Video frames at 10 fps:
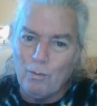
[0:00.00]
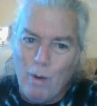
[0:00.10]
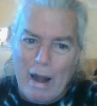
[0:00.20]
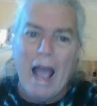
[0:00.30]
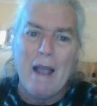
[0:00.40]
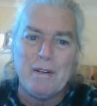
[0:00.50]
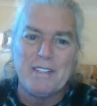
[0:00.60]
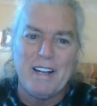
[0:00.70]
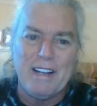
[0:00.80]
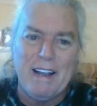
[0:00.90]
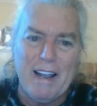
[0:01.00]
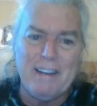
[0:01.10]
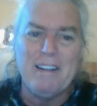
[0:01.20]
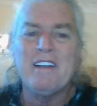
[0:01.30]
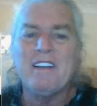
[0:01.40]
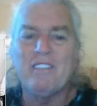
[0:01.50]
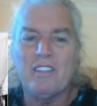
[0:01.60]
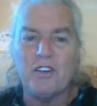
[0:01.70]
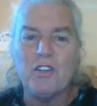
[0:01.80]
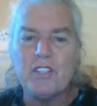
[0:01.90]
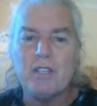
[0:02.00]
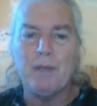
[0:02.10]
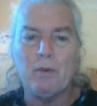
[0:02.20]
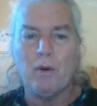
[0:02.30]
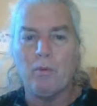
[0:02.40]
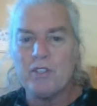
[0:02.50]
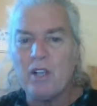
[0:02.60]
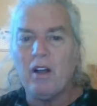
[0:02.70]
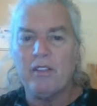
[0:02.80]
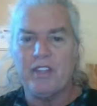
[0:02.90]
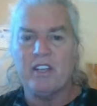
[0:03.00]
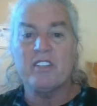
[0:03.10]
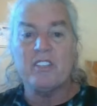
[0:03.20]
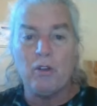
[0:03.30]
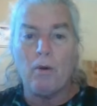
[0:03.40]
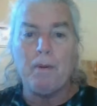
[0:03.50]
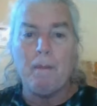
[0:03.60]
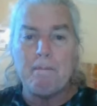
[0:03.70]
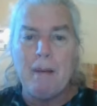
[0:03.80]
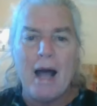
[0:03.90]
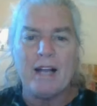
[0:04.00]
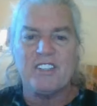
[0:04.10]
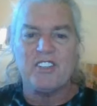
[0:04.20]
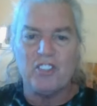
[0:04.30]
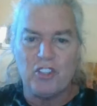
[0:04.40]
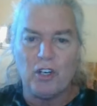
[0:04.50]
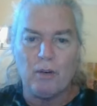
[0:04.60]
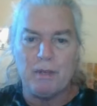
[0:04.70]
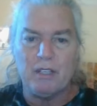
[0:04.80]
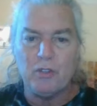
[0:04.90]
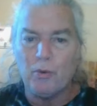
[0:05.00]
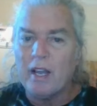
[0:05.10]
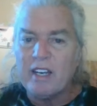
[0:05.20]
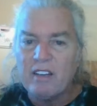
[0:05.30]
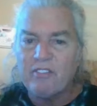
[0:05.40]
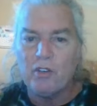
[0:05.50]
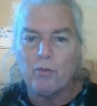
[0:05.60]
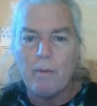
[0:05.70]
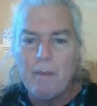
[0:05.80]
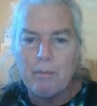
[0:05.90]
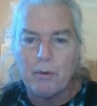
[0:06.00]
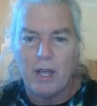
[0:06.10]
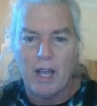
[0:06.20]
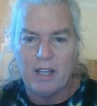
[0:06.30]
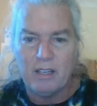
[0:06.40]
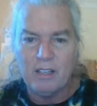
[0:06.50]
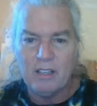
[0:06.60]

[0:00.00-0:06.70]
When I was a kid, there used to be what was called the soapbox derby. Do any of you remember that?